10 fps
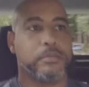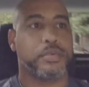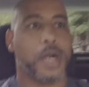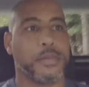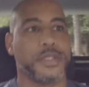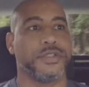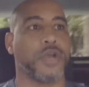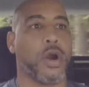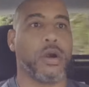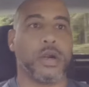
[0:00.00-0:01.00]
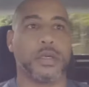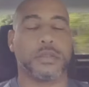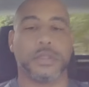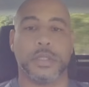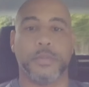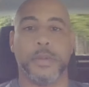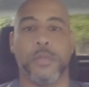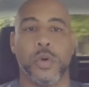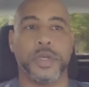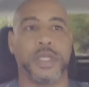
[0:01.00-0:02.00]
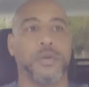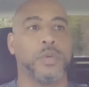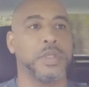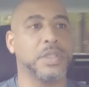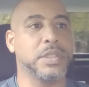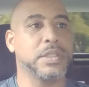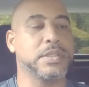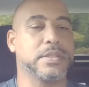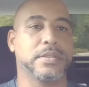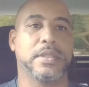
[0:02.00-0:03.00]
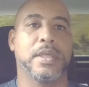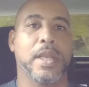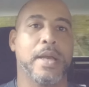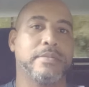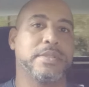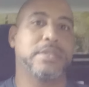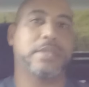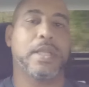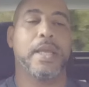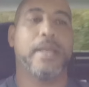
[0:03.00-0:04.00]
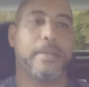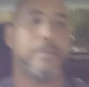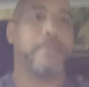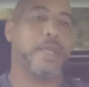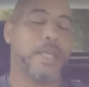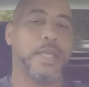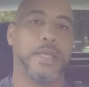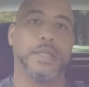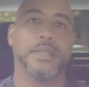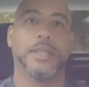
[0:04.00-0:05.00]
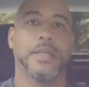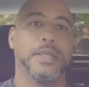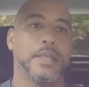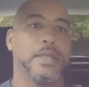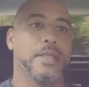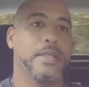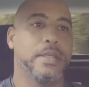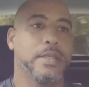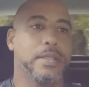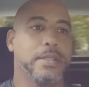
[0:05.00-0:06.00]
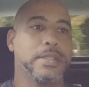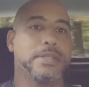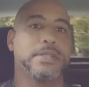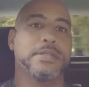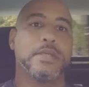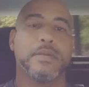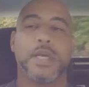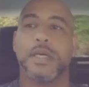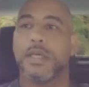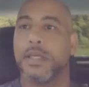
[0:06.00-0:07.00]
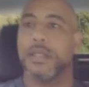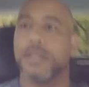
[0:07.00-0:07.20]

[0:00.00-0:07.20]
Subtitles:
probably jarred a little bit more than it was. And I was just like, man, this is so good.